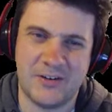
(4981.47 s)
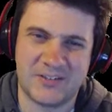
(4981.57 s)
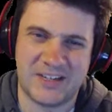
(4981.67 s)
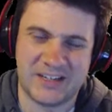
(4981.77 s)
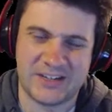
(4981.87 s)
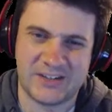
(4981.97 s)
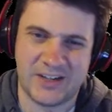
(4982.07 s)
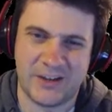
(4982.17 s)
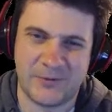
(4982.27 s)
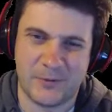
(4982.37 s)
at a
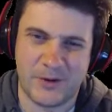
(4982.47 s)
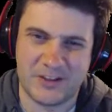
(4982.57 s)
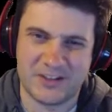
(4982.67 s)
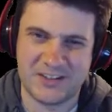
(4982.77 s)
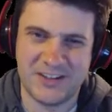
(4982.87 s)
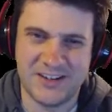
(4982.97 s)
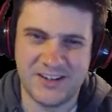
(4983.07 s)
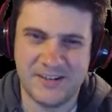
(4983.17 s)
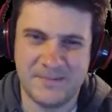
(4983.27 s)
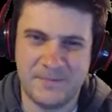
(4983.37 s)
get-together for once.
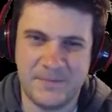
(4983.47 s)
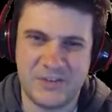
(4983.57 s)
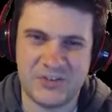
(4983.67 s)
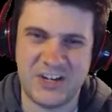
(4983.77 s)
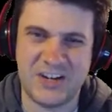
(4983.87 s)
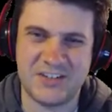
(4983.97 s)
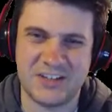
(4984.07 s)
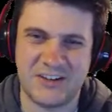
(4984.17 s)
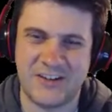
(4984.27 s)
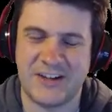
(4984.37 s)
Cheers
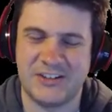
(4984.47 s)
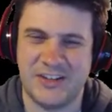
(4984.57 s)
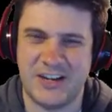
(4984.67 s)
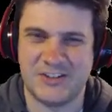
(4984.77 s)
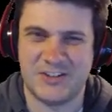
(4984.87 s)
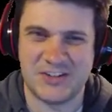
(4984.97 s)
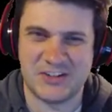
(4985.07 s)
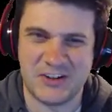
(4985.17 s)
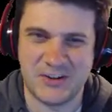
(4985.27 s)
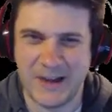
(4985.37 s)
and congratulations, you
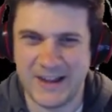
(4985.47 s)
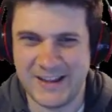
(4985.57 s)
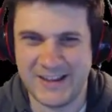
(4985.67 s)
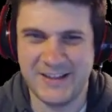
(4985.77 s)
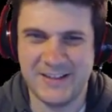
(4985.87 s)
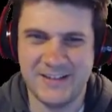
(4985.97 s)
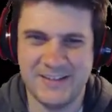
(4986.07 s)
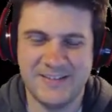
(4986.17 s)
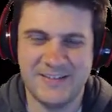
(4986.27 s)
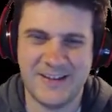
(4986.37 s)
two.
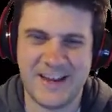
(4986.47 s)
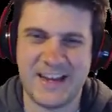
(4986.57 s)
Hey,